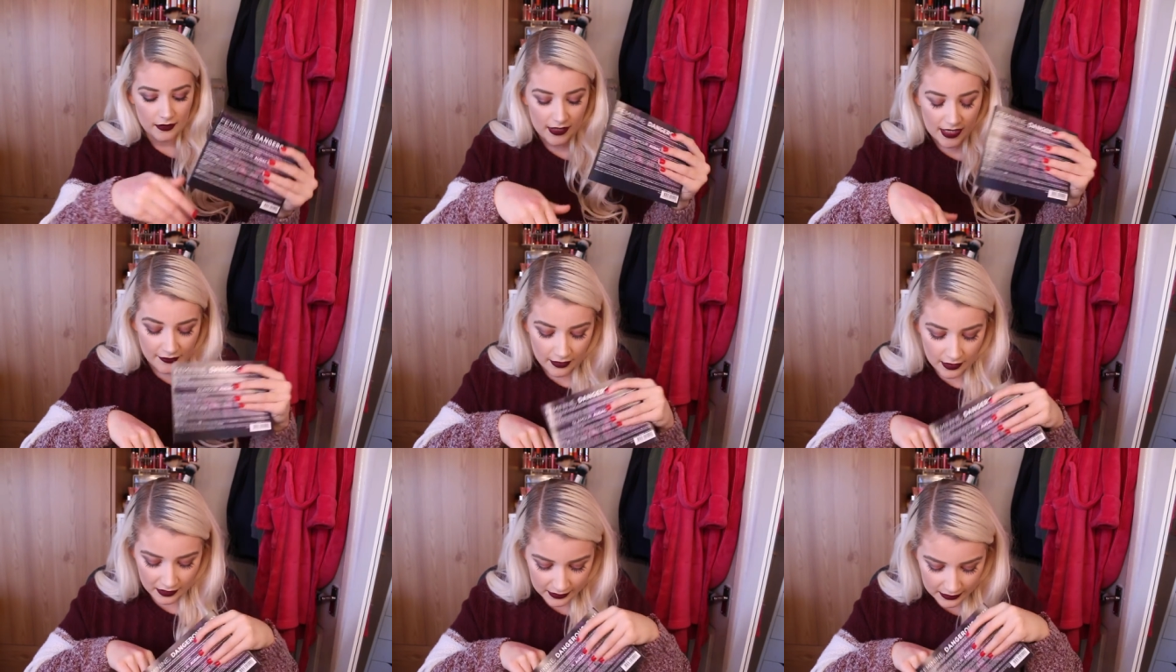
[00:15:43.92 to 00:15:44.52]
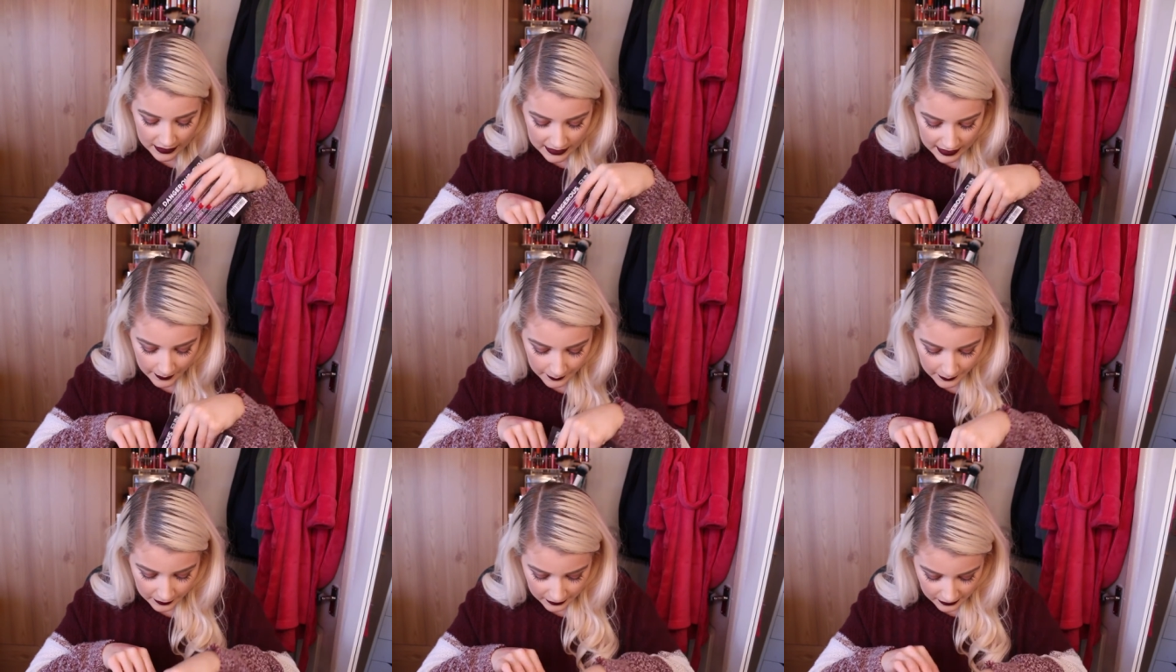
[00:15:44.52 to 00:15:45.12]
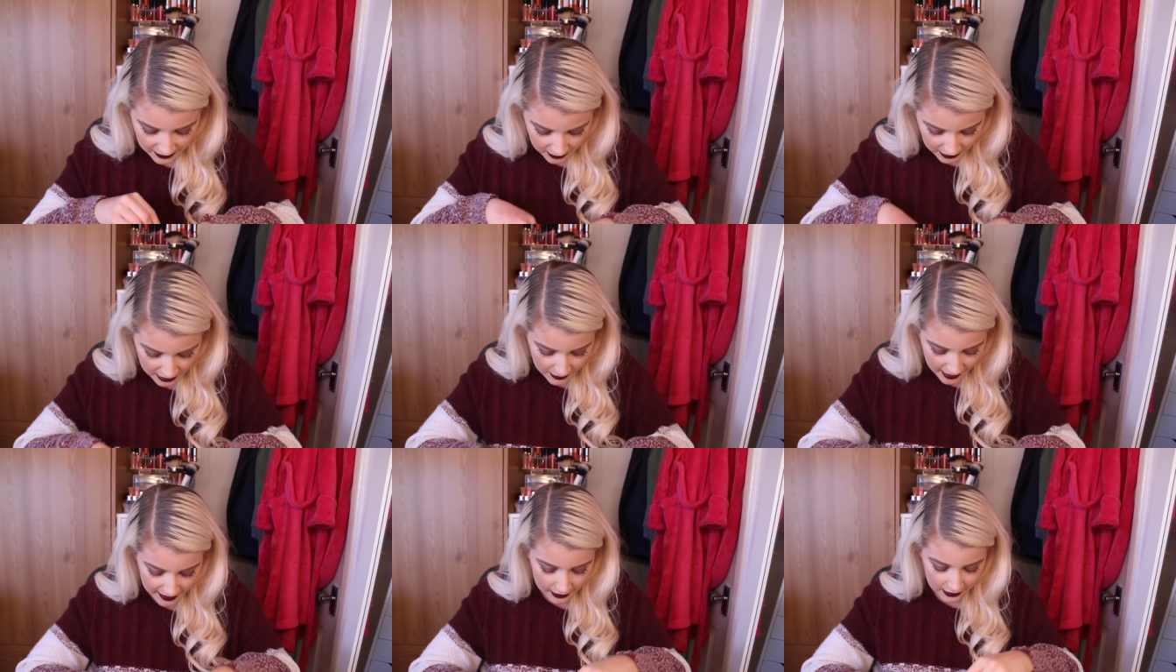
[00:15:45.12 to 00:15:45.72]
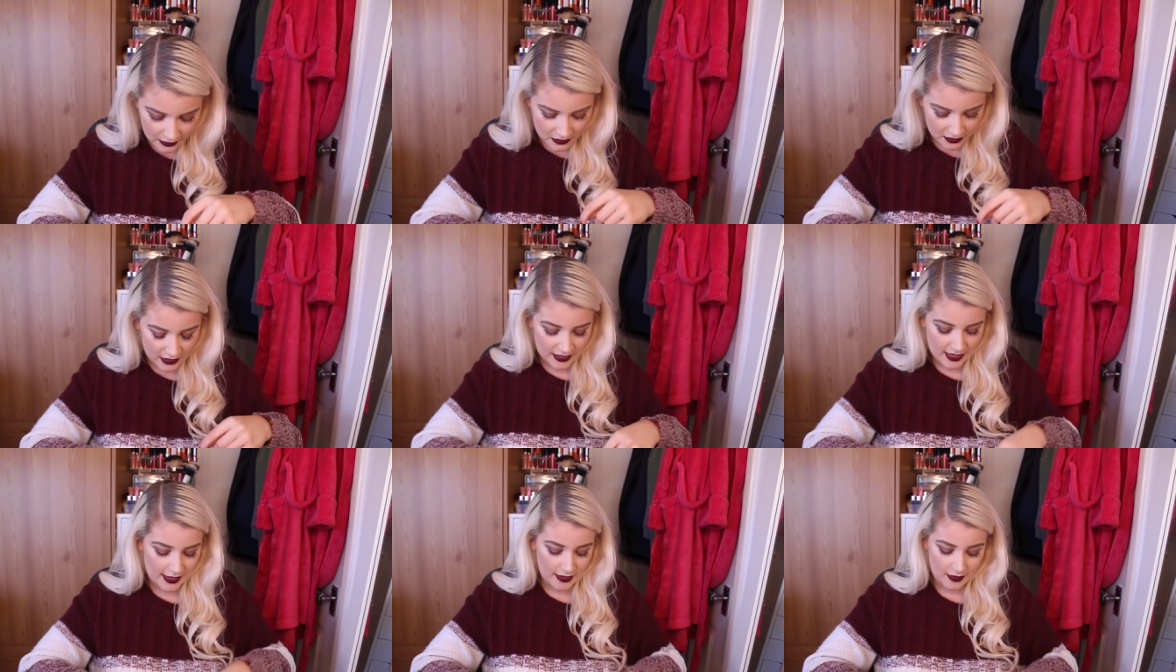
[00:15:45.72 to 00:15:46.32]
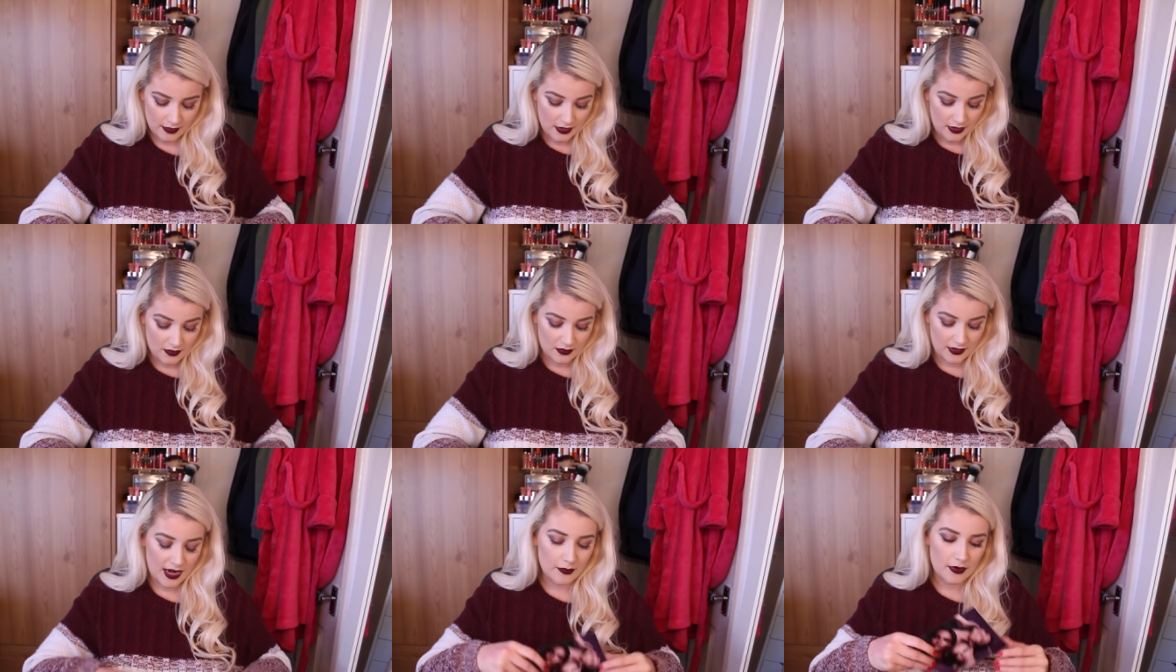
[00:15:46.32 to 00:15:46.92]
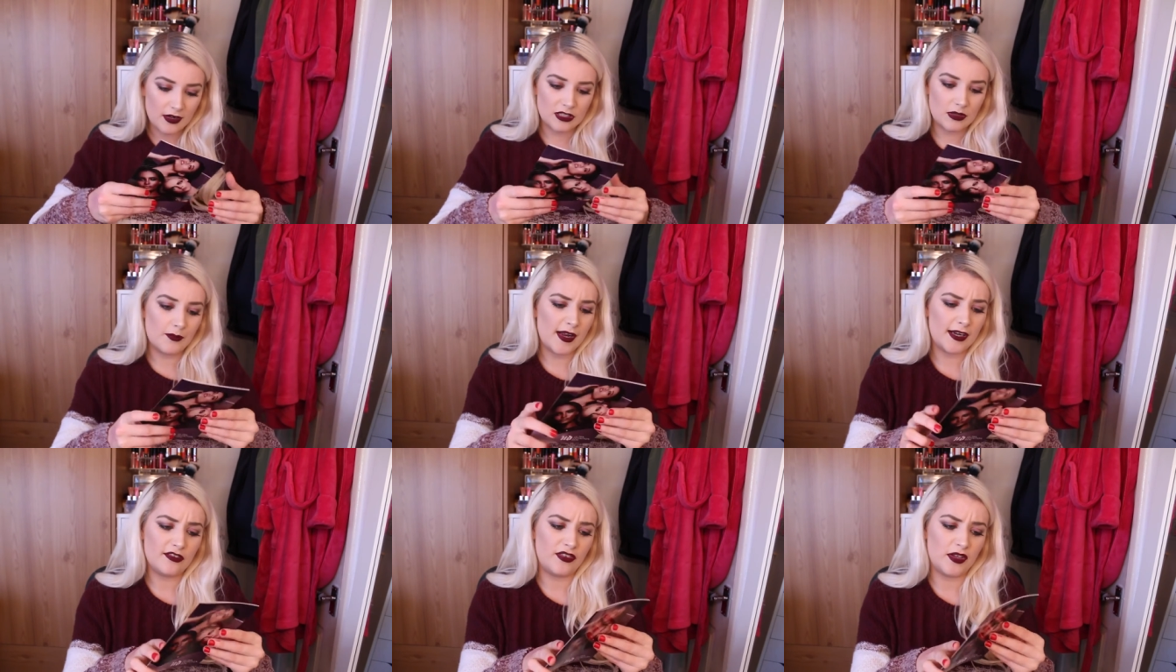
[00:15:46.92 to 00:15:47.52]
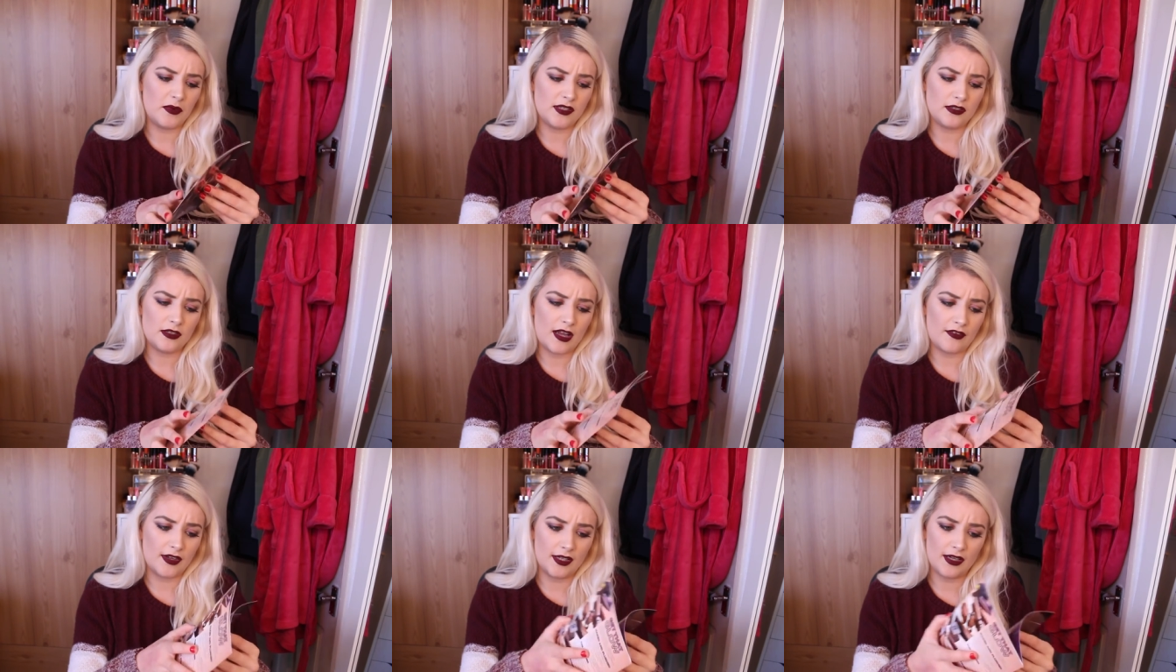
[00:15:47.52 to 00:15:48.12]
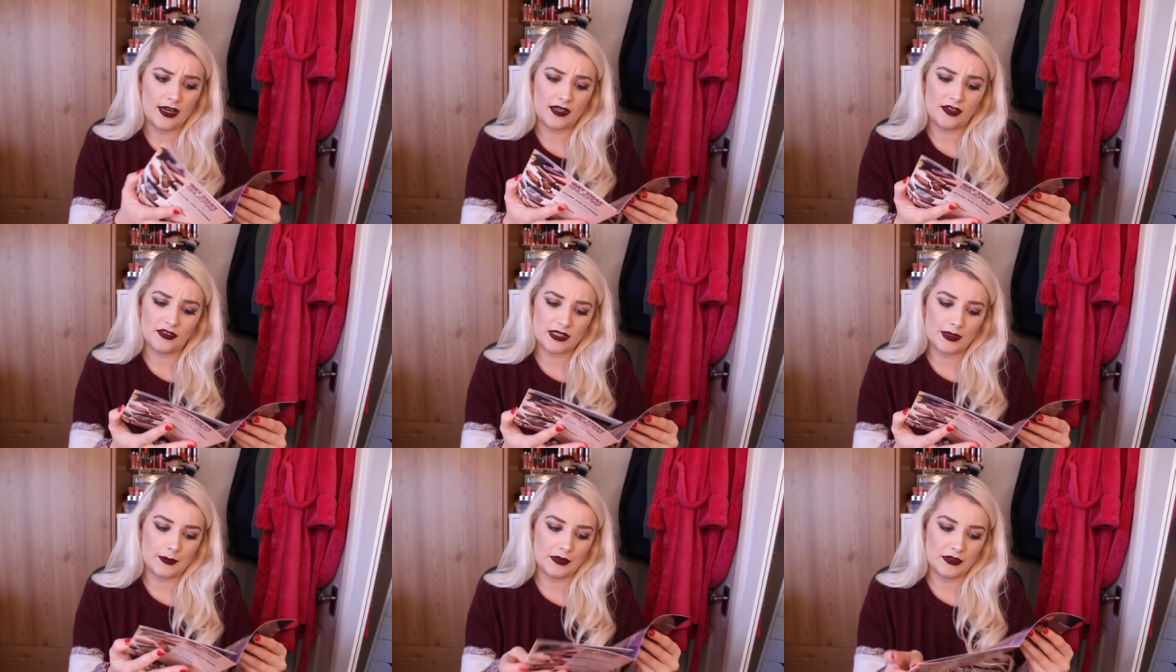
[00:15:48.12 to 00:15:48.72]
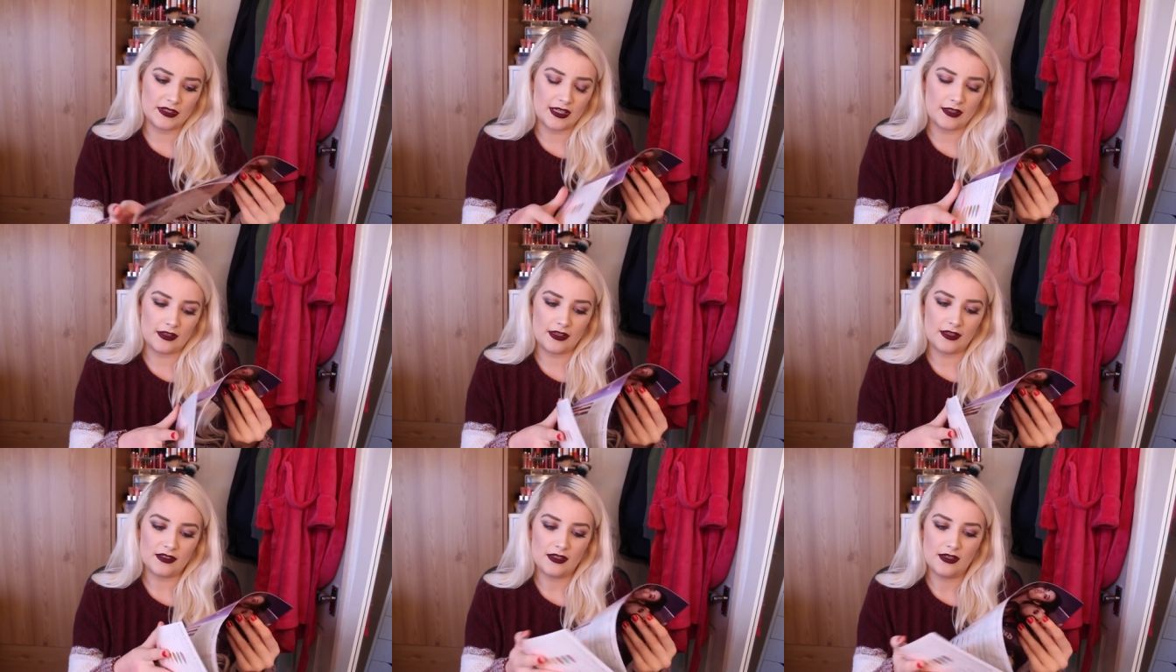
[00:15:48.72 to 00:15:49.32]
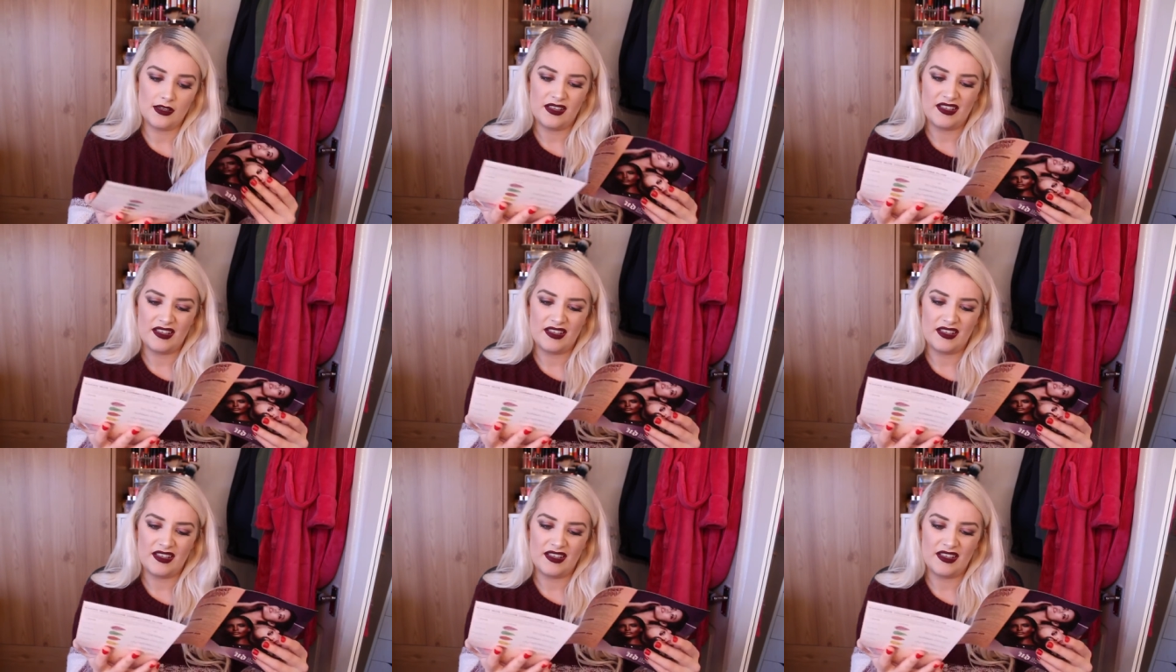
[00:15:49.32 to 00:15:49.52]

They're all little samples, which is quite cool because like when I worked on Benefit we didn't have any kind of samples like this.